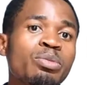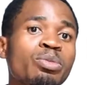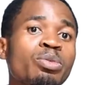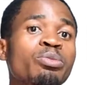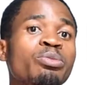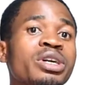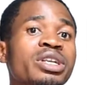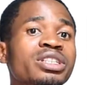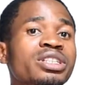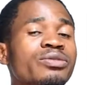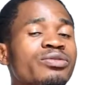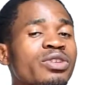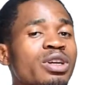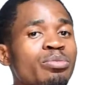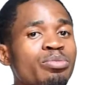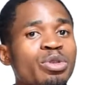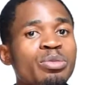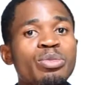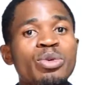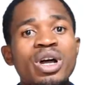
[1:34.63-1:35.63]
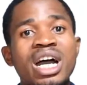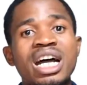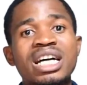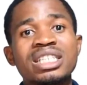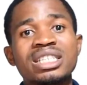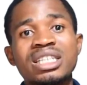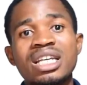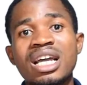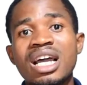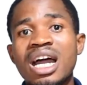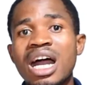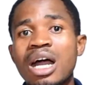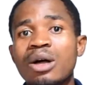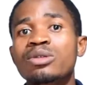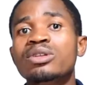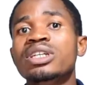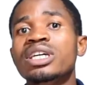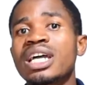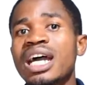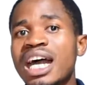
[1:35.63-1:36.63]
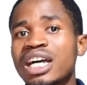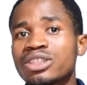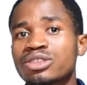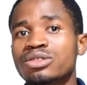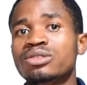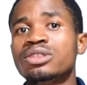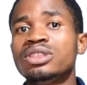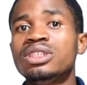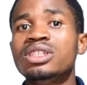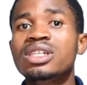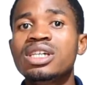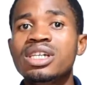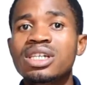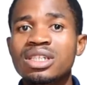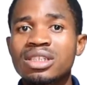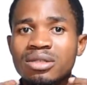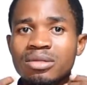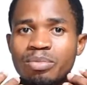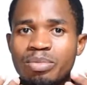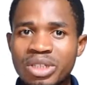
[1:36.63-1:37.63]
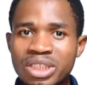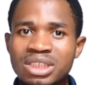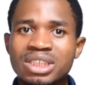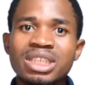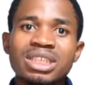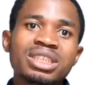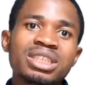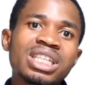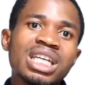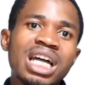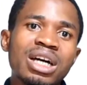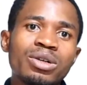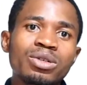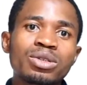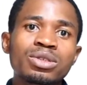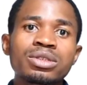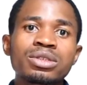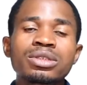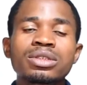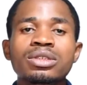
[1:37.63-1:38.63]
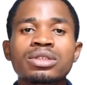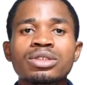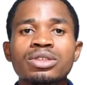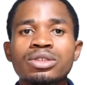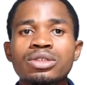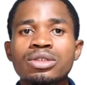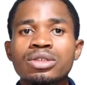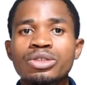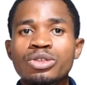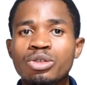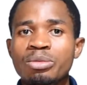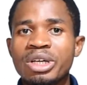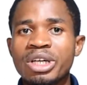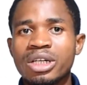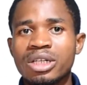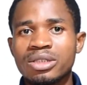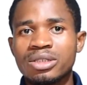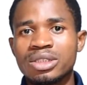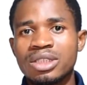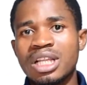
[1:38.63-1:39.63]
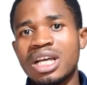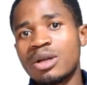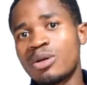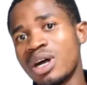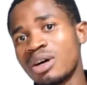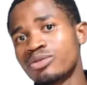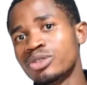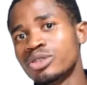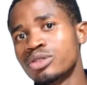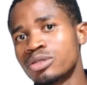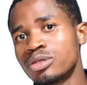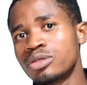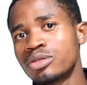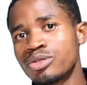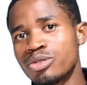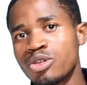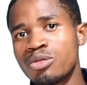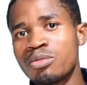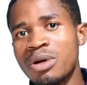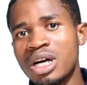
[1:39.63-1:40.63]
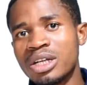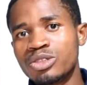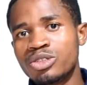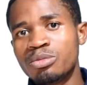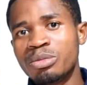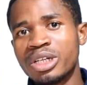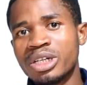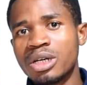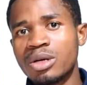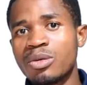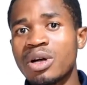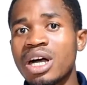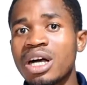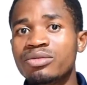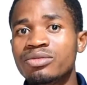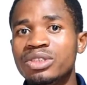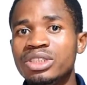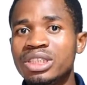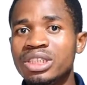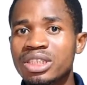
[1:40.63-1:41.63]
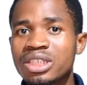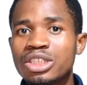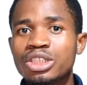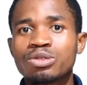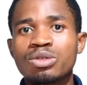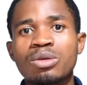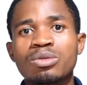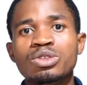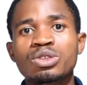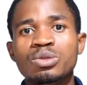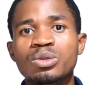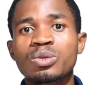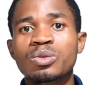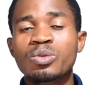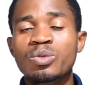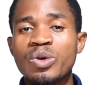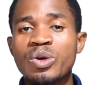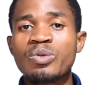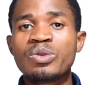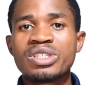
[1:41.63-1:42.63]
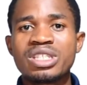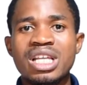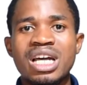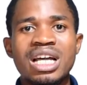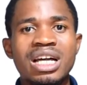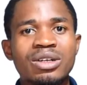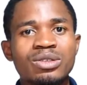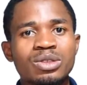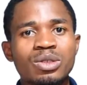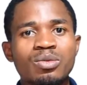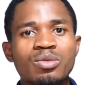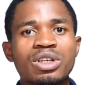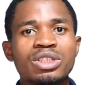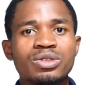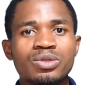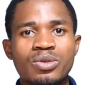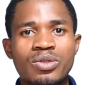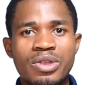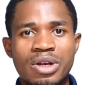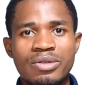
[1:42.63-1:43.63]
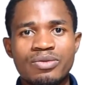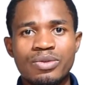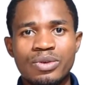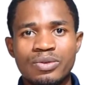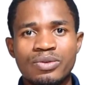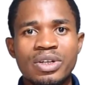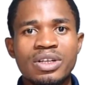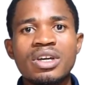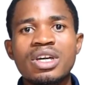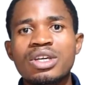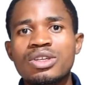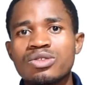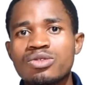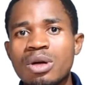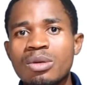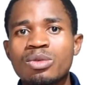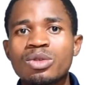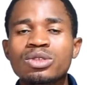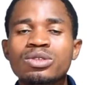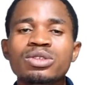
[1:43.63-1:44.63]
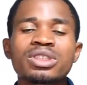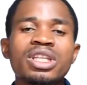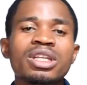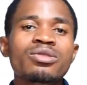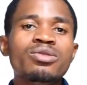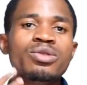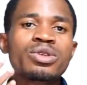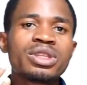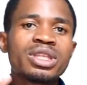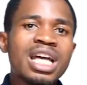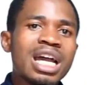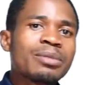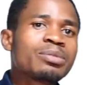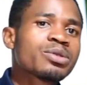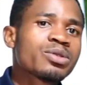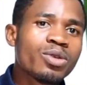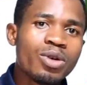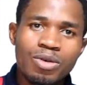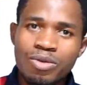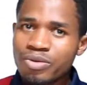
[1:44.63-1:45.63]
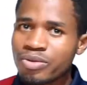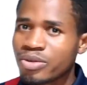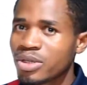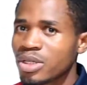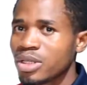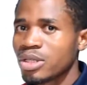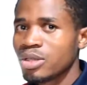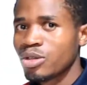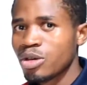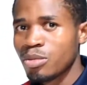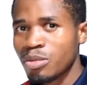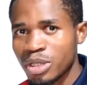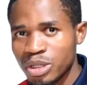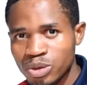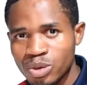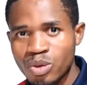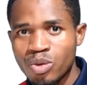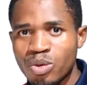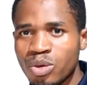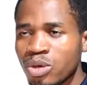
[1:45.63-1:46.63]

8, different people has how they actually present their own numerals, like how the Roman numeral, have the English one, which when we start counting 1, 2, 3, 4, 5. So I'm going to tell you types of numbers. So